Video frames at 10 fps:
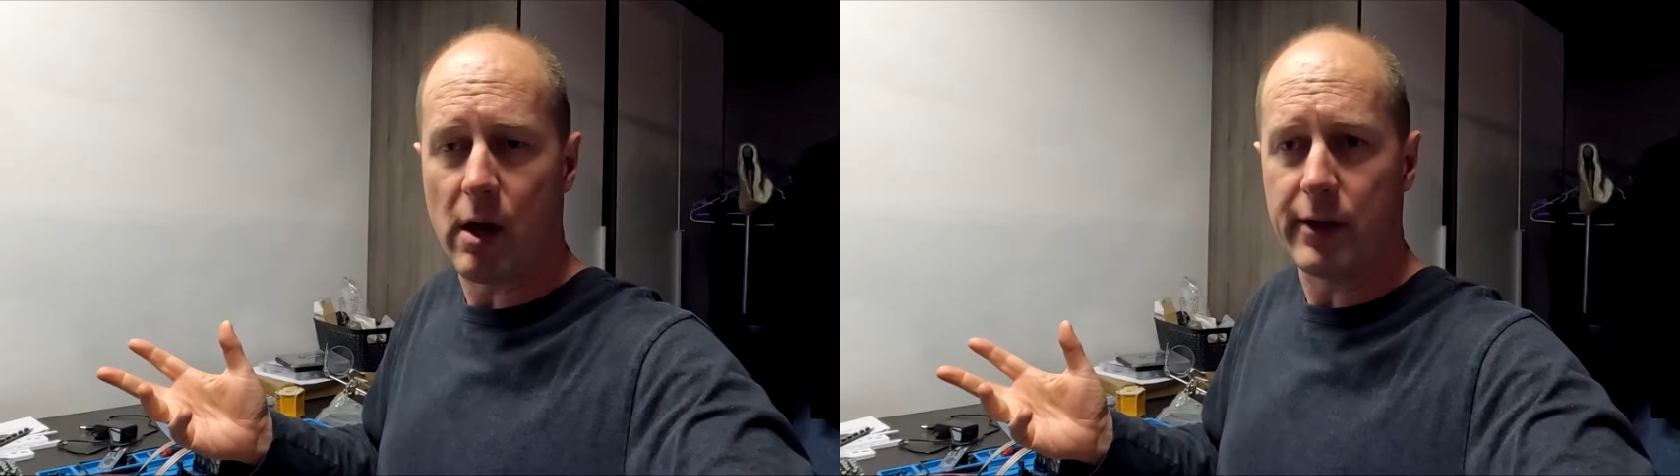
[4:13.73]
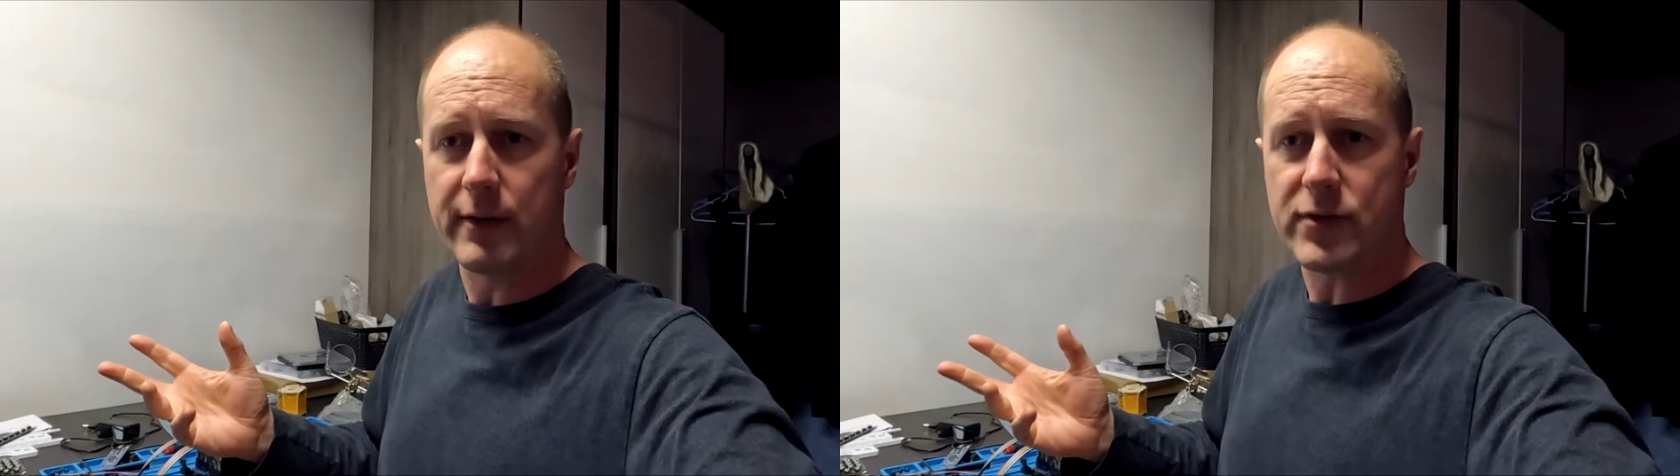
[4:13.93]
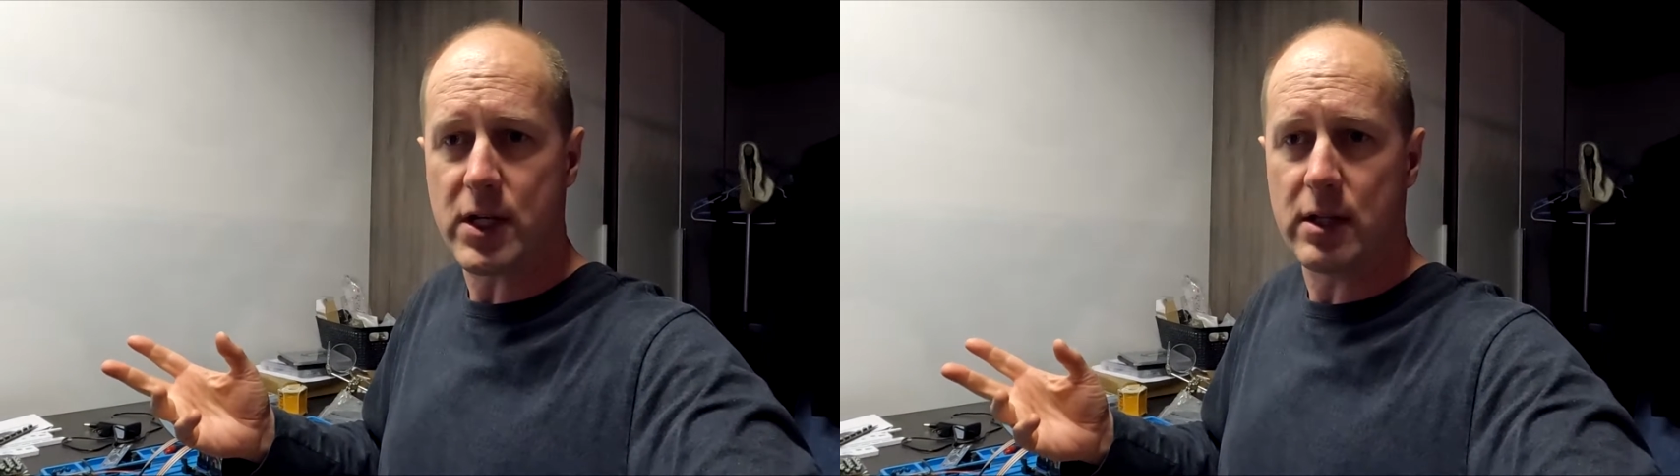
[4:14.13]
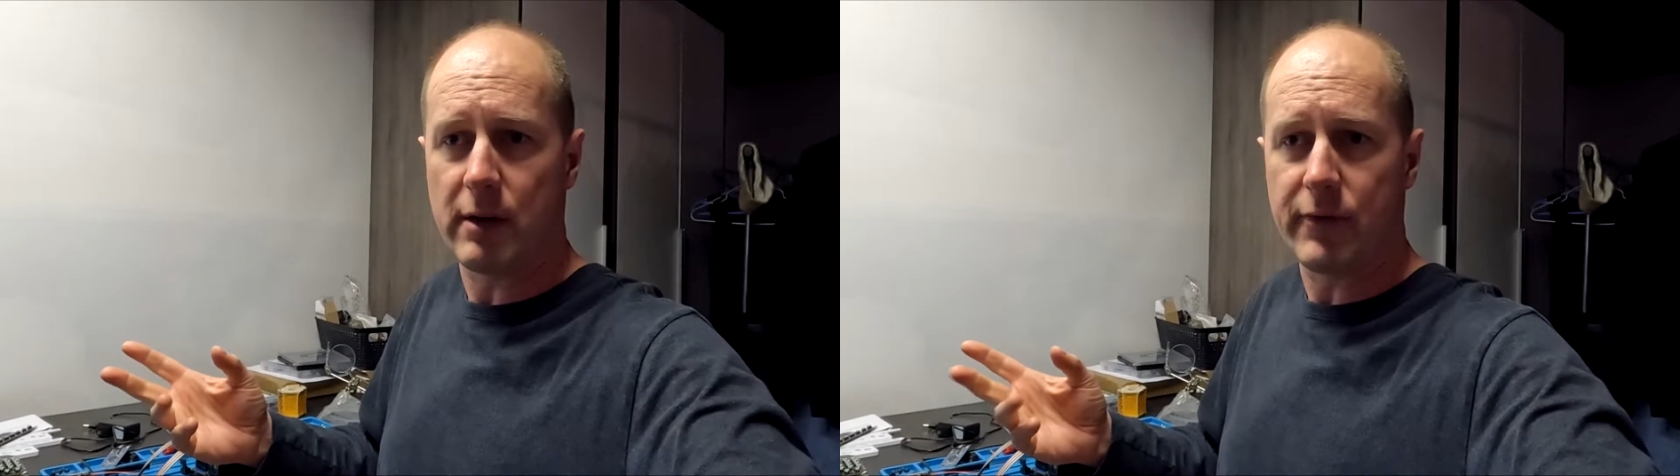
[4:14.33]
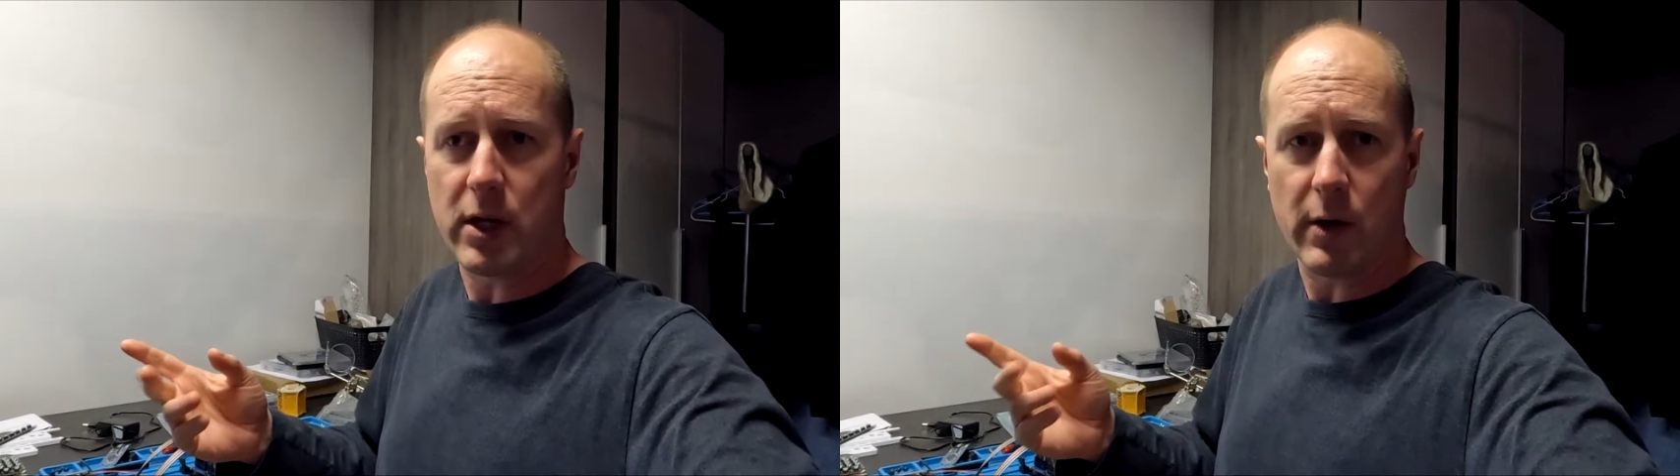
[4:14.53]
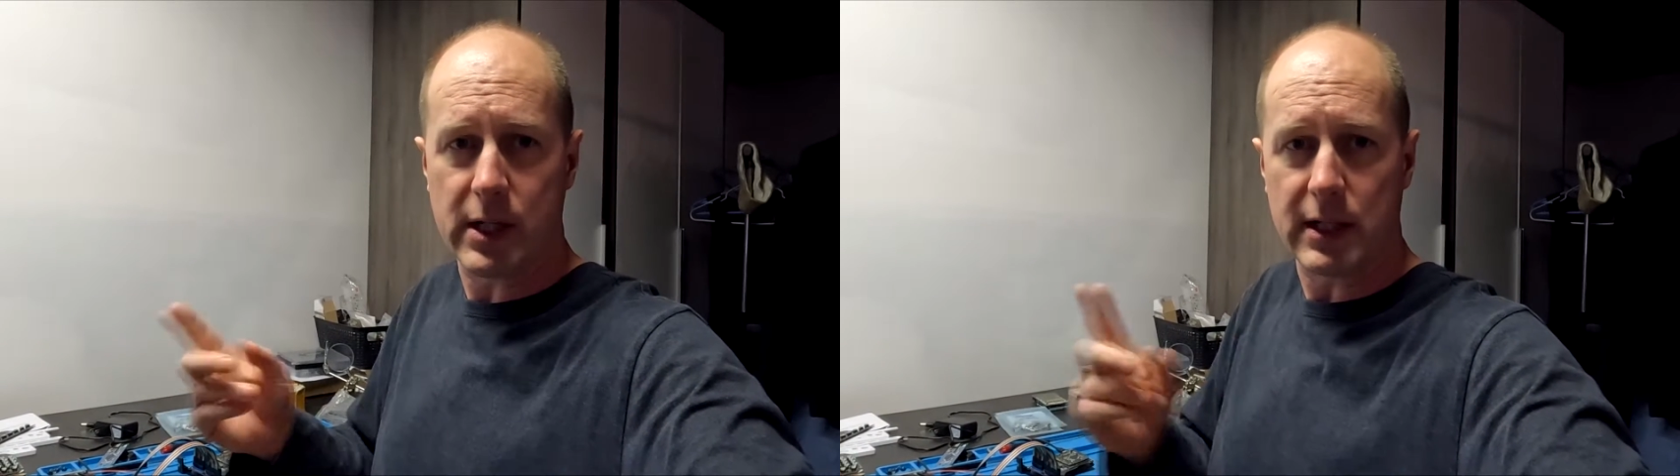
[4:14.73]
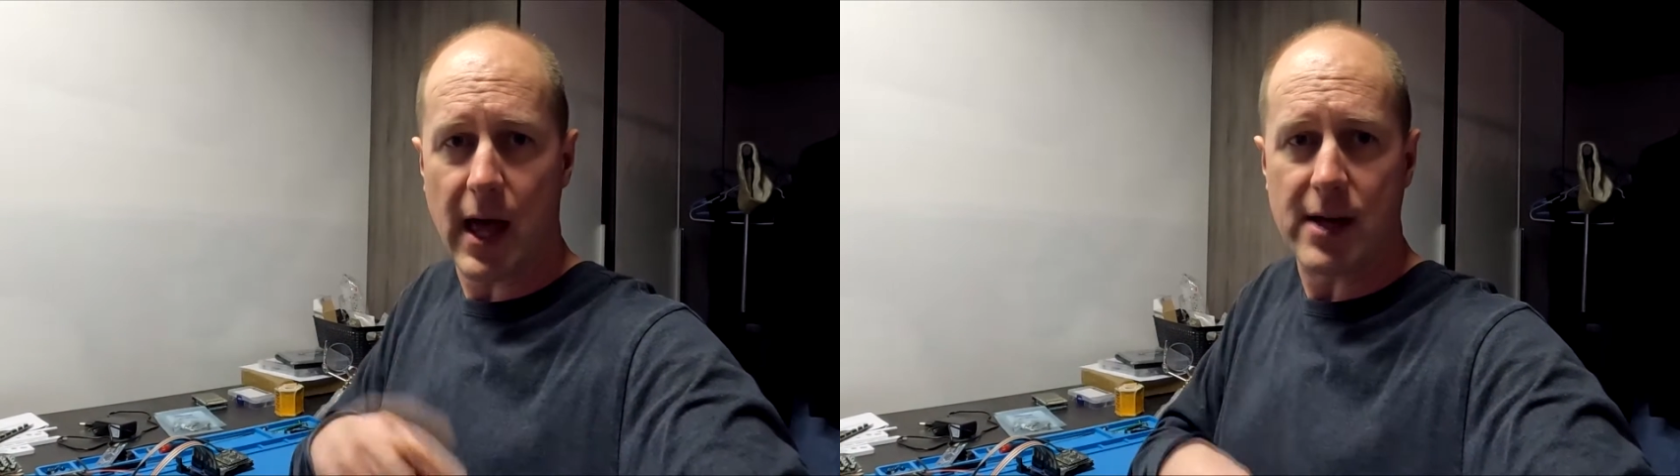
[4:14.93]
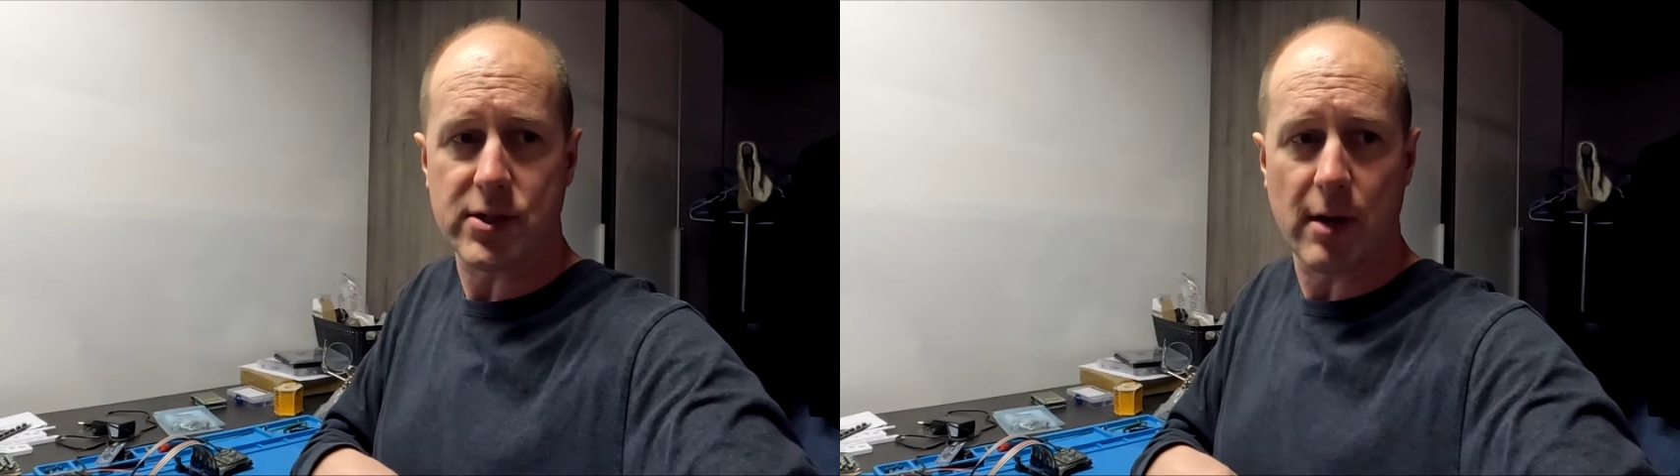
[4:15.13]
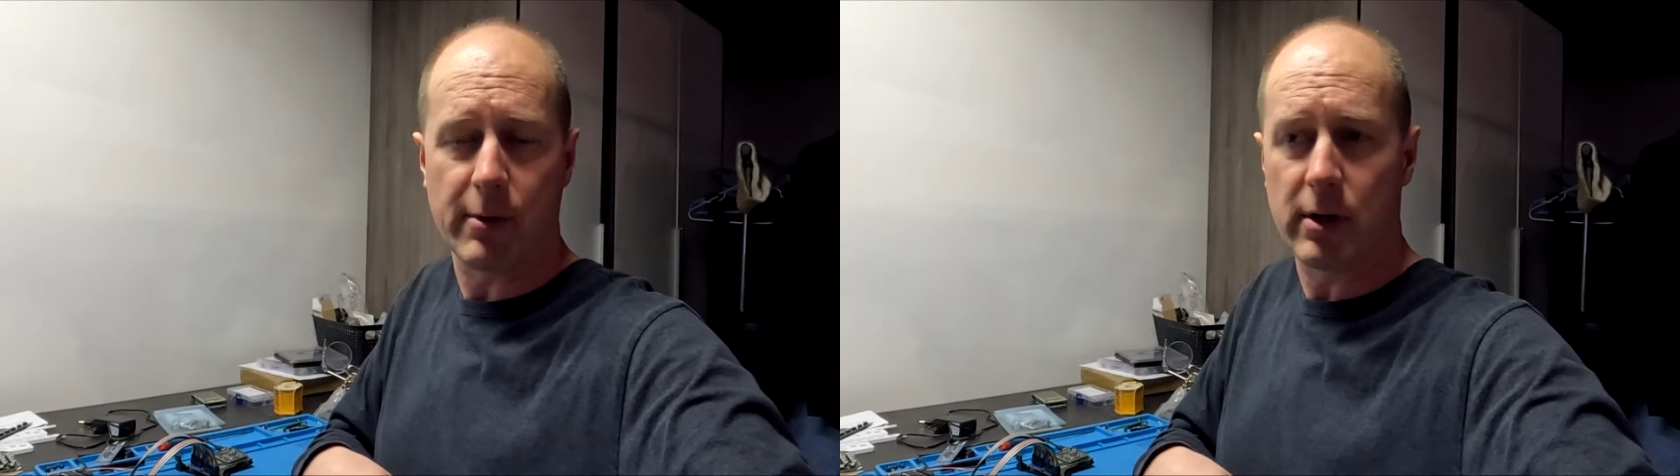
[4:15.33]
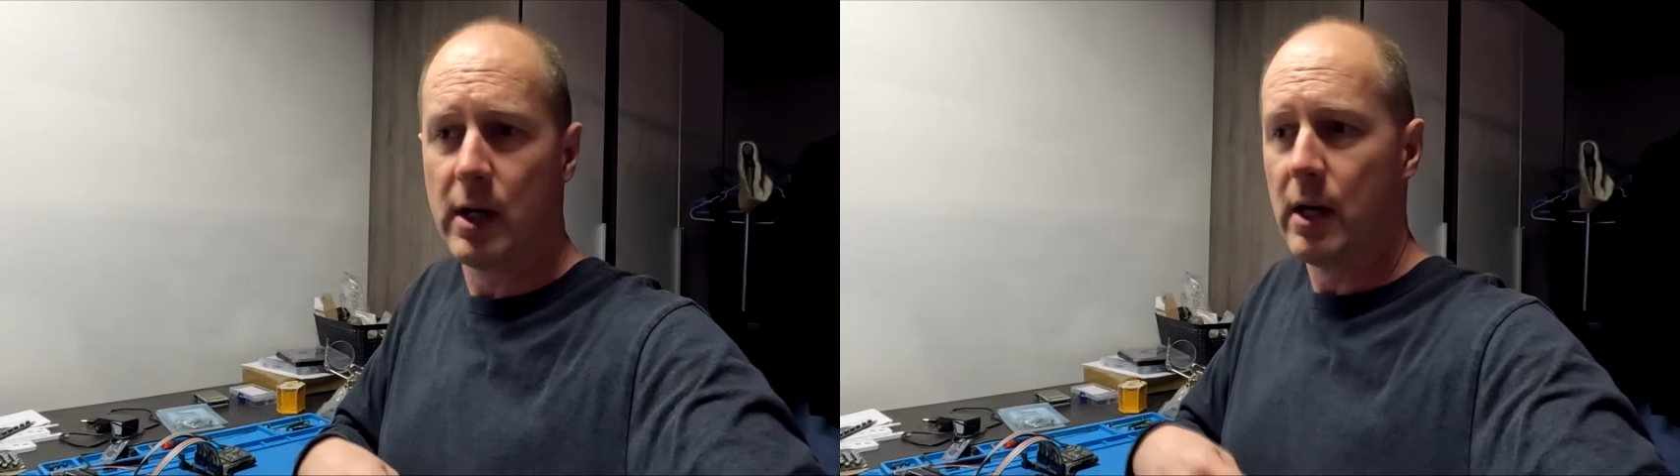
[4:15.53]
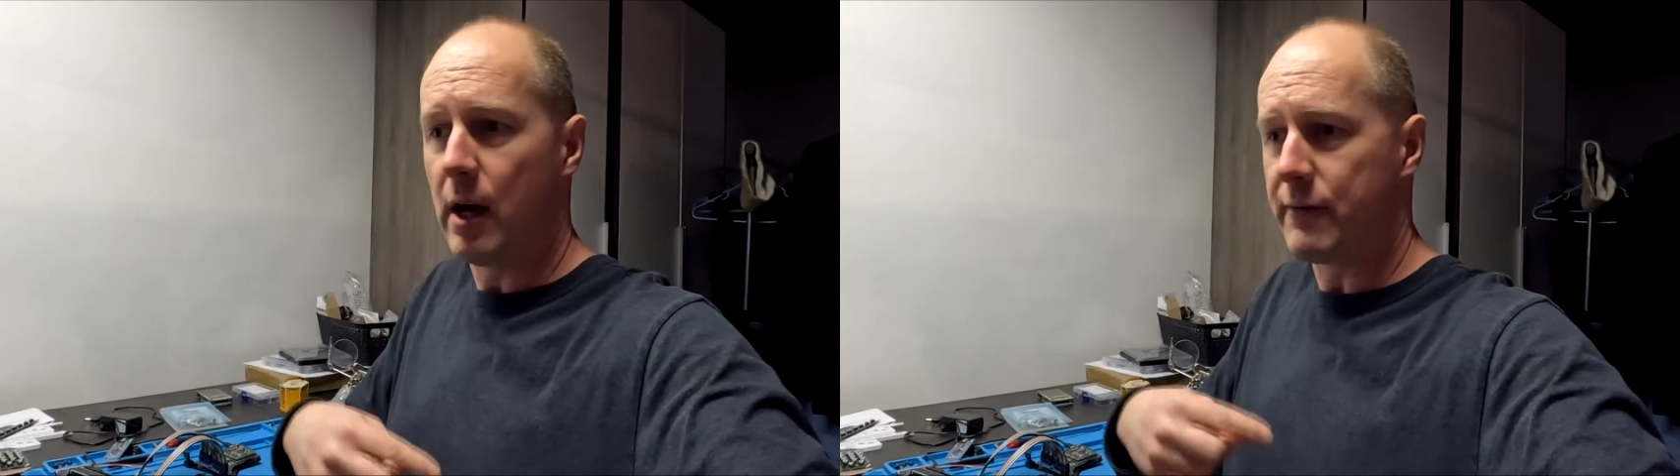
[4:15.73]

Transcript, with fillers: all and you've seen the video I did last summer